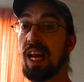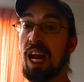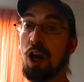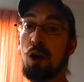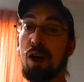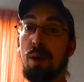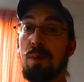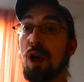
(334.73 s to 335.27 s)

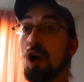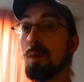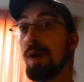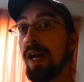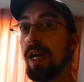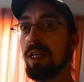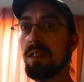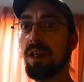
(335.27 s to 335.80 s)
carry a pair of
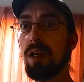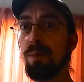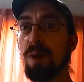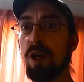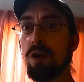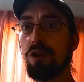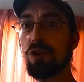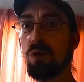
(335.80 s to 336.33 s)
pants and a
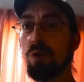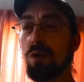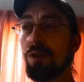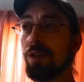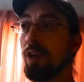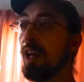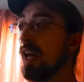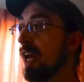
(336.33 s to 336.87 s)
pair of
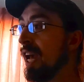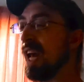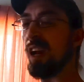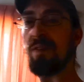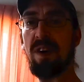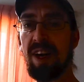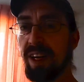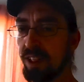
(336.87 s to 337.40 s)
shorts. And
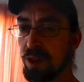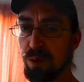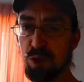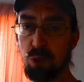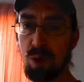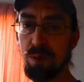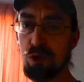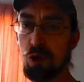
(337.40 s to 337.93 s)
if I need some
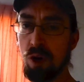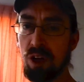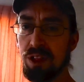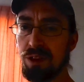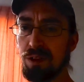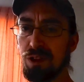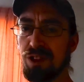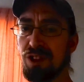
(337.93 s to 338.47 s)
swim
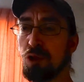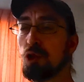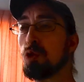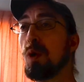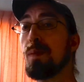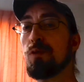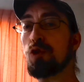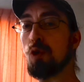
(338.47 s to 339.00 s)

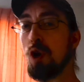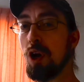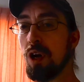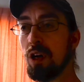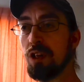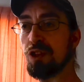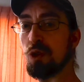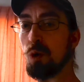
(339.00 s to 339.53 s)

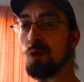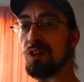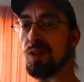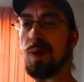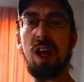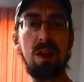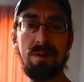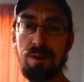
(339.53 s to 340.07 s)
trunks or
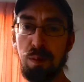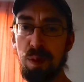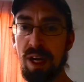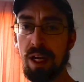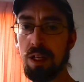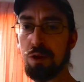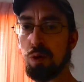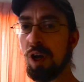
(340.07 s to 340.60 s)
some elephant
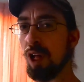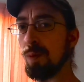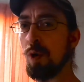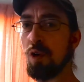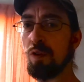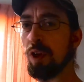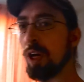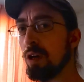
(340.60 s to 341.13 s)
pants while I'm
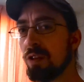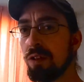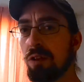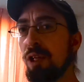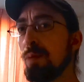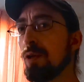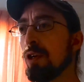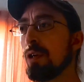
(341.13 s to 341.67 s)
over there to
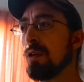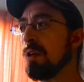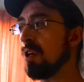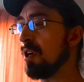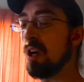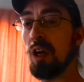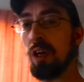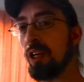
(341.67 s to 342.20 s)
sleep in,
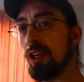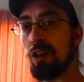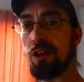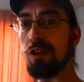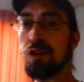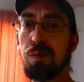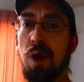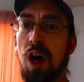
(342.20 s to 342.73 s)
you know,
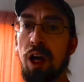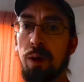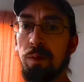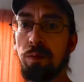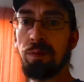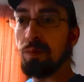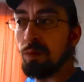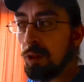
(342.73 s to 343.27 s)
you just buy
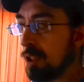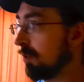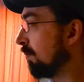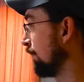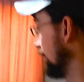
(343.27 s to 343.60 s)
them. Like,